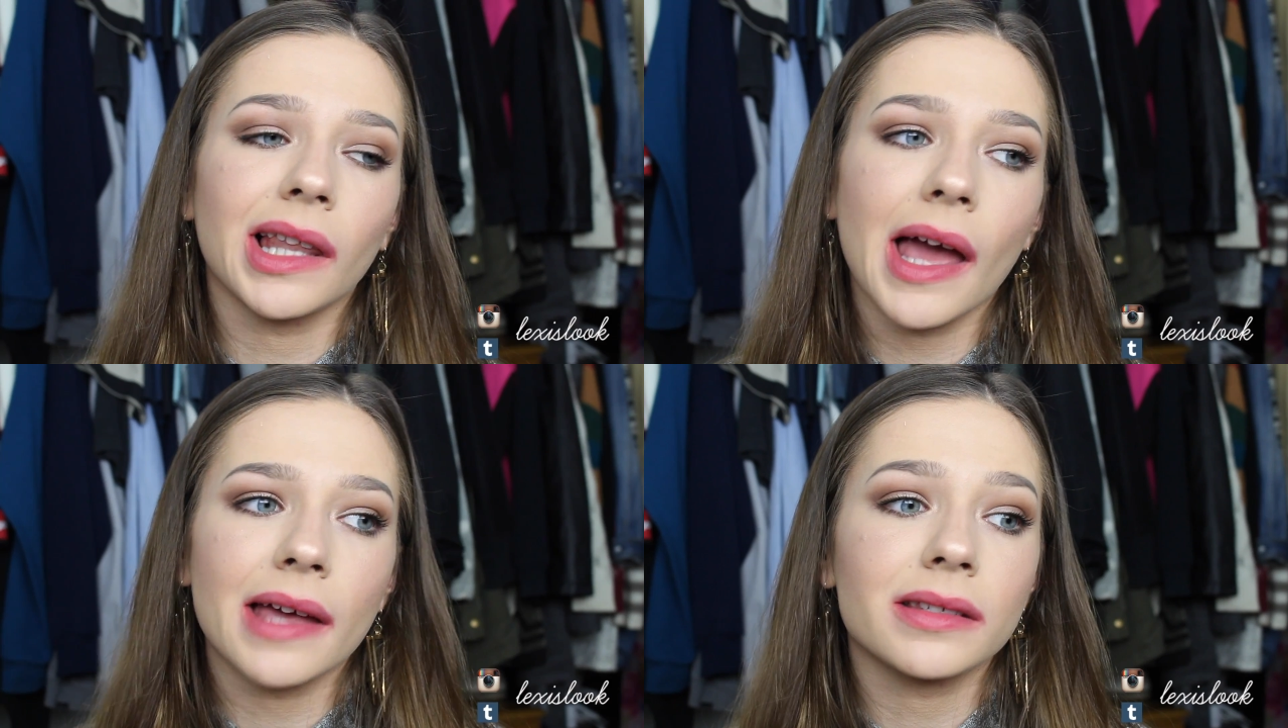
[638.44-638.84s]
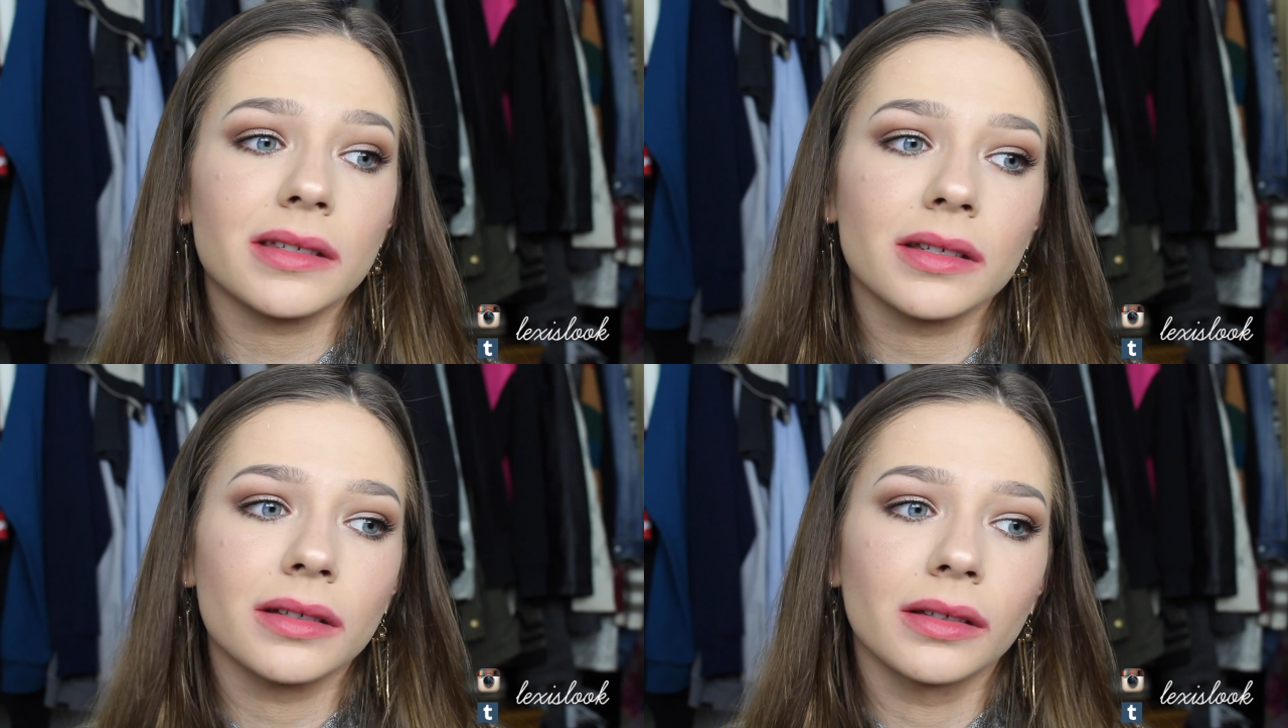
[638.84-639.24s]

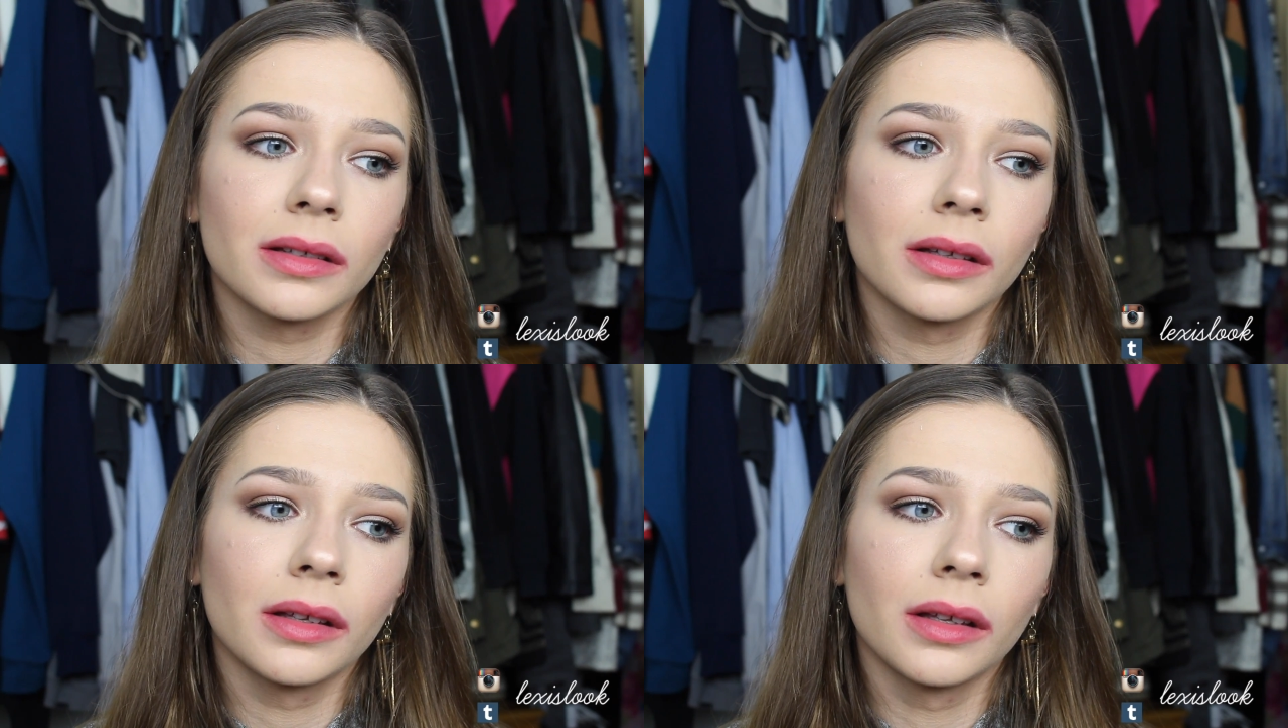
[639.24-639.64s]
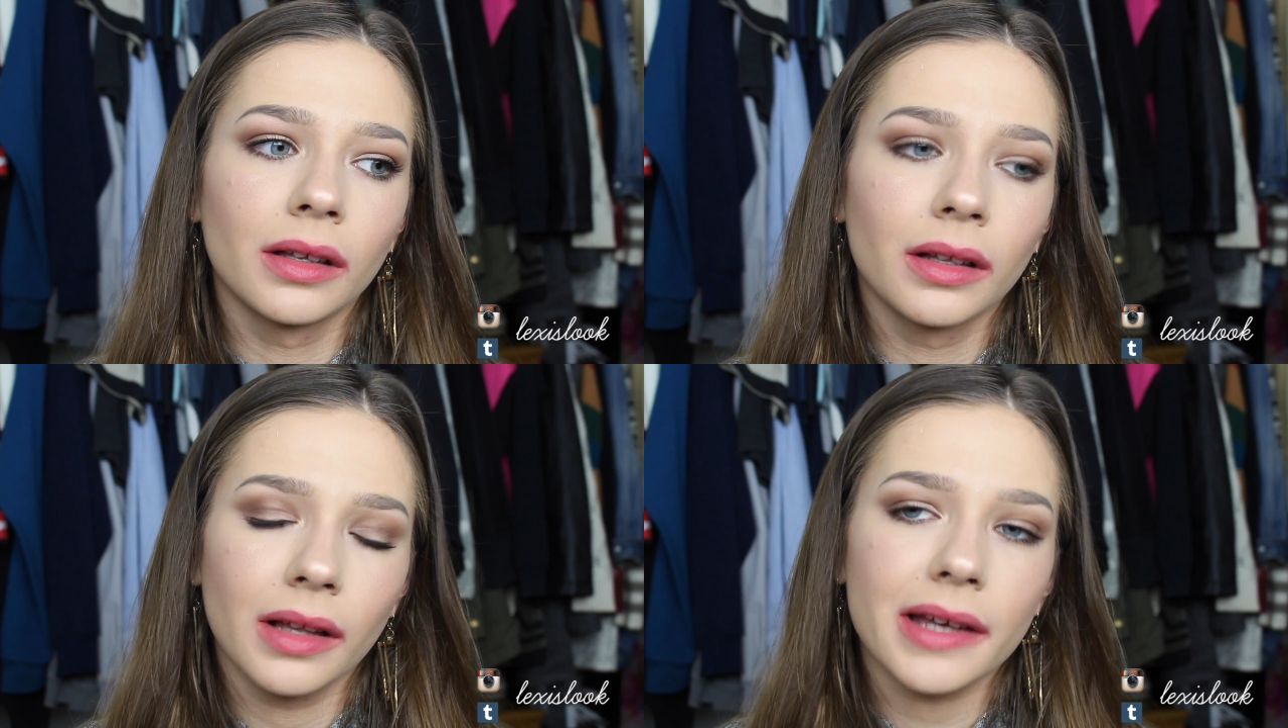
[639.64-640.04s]
last
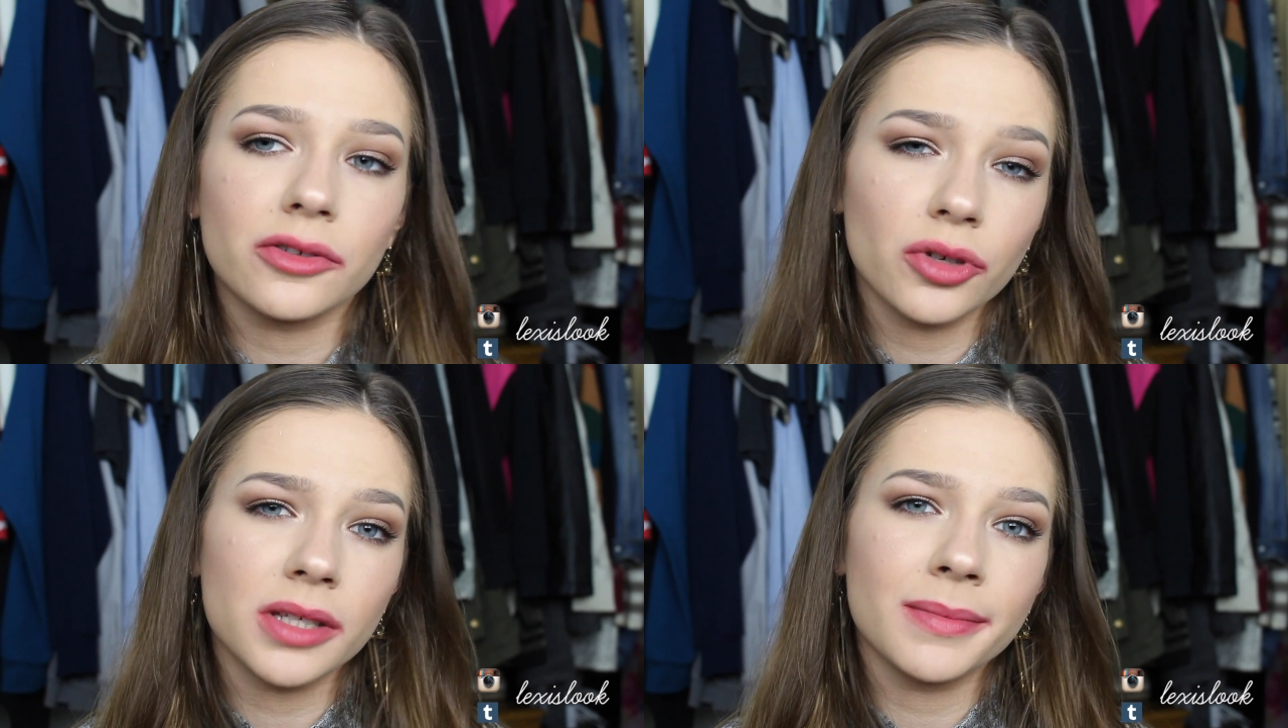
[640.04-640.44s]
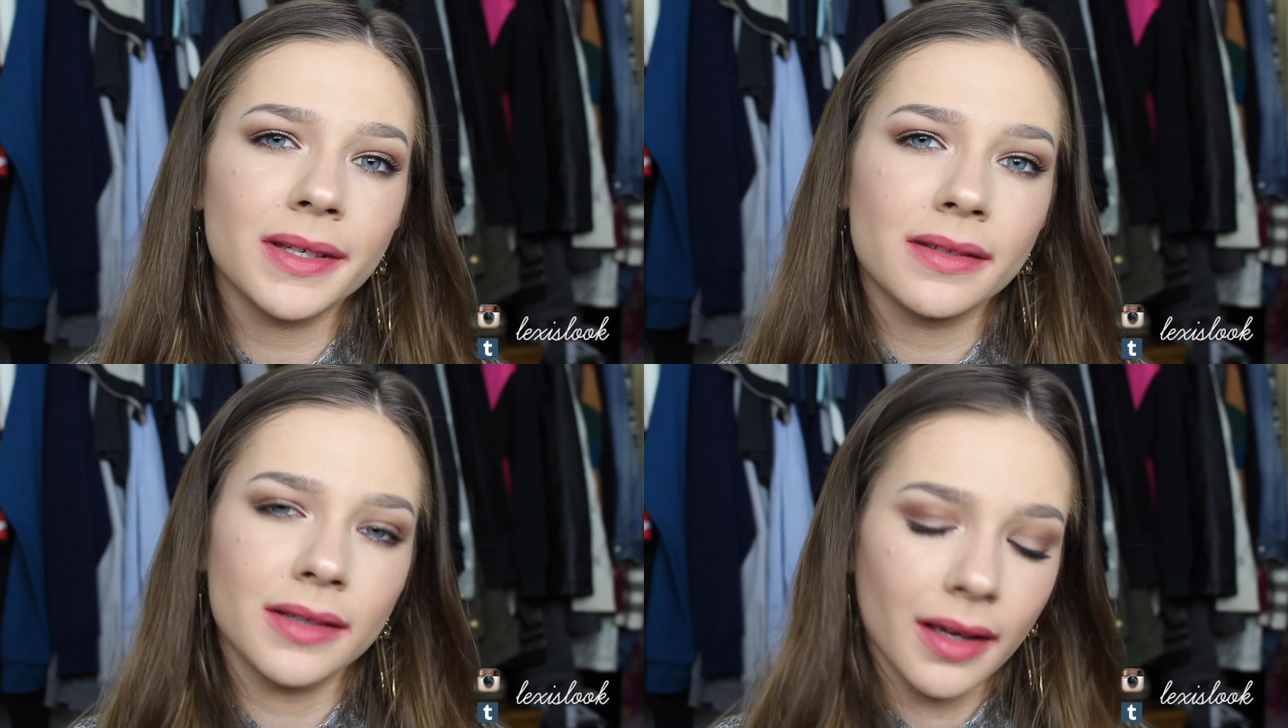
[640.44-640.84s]

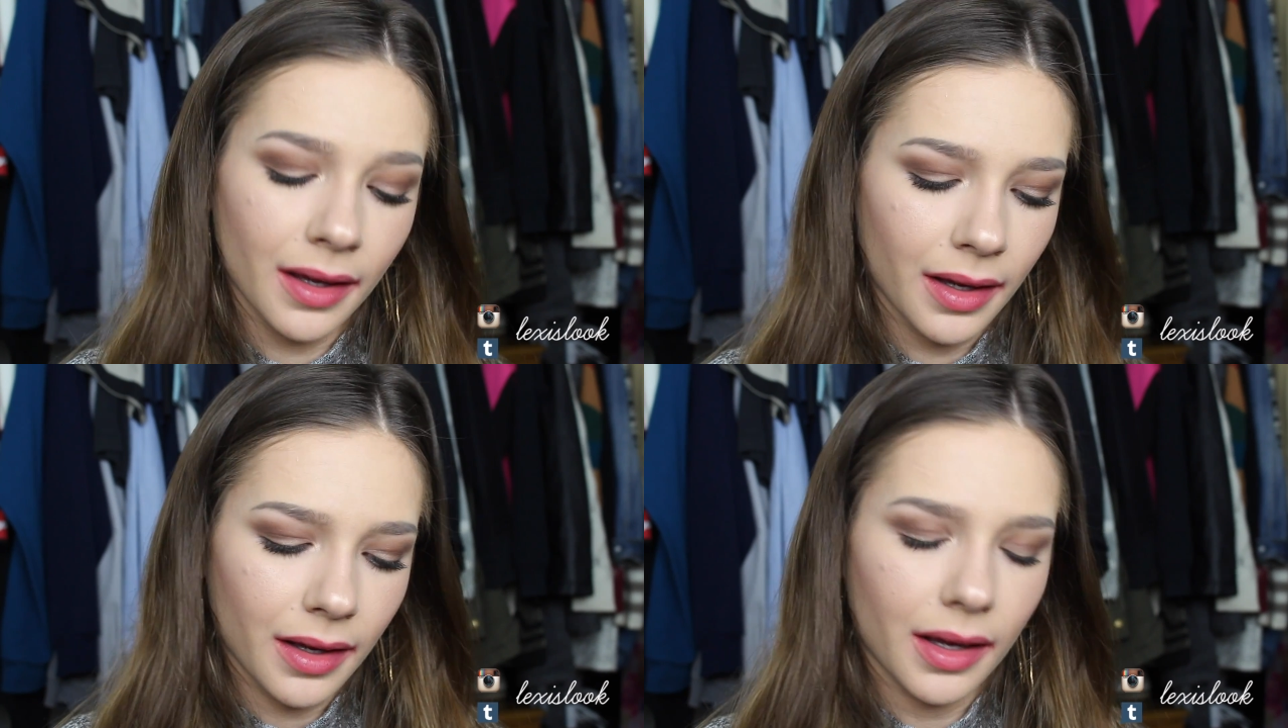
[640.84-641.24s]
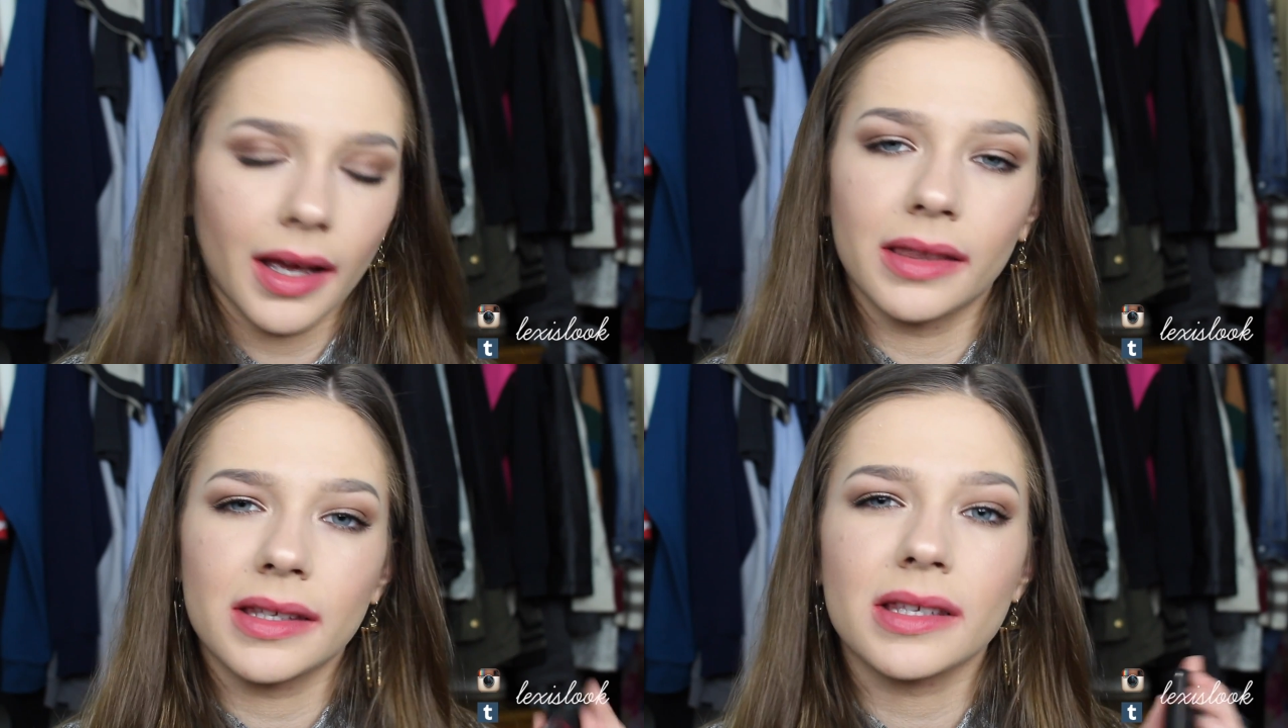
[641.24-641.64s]
Christmas.
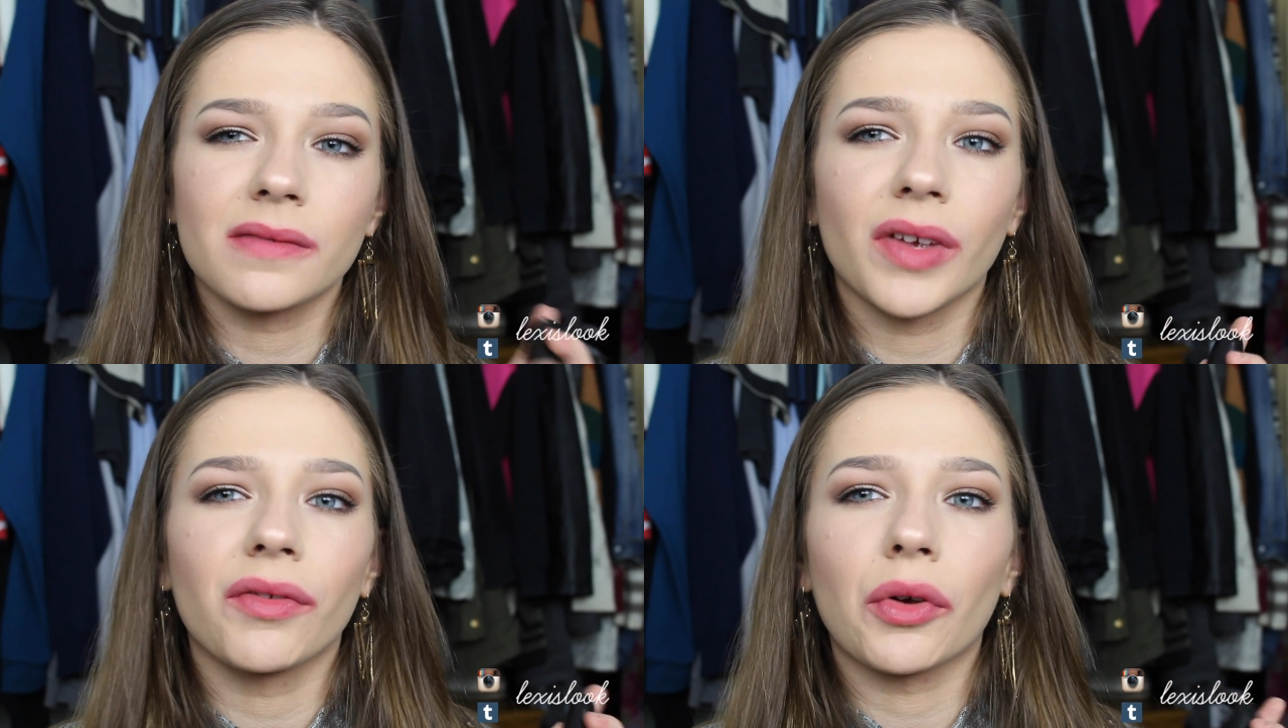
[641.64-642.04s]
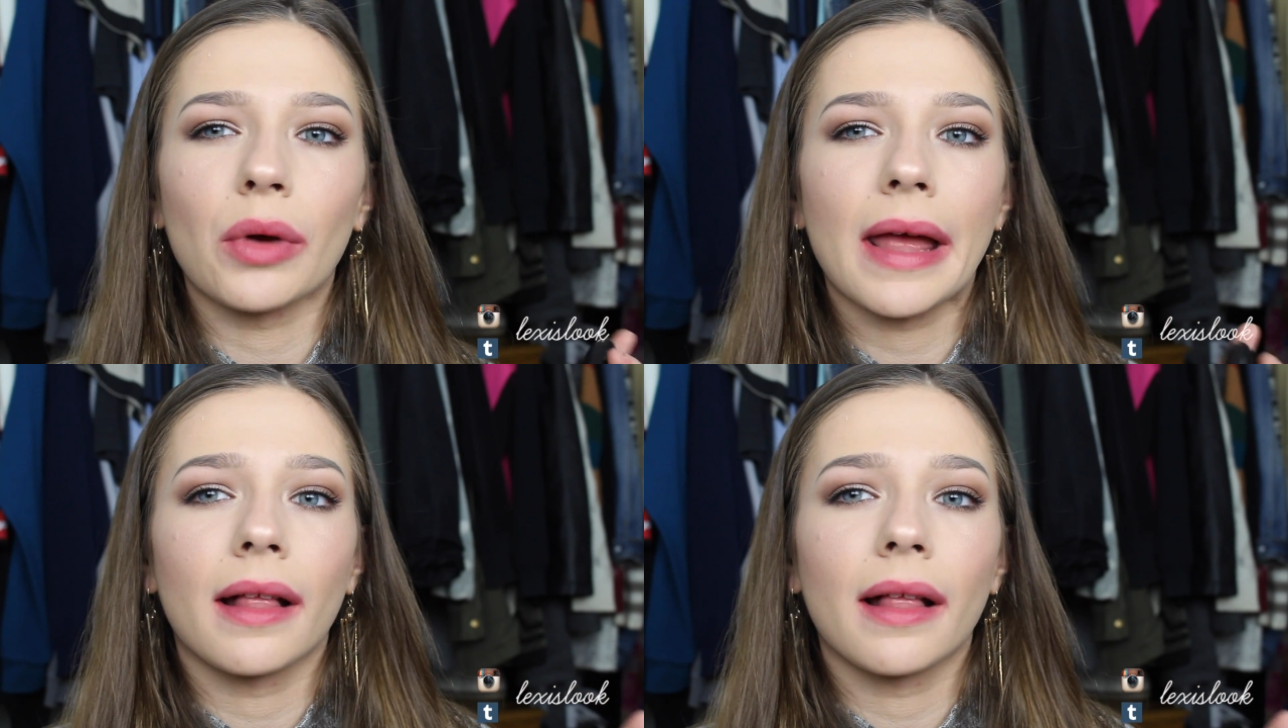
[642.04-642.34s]
And this is Viva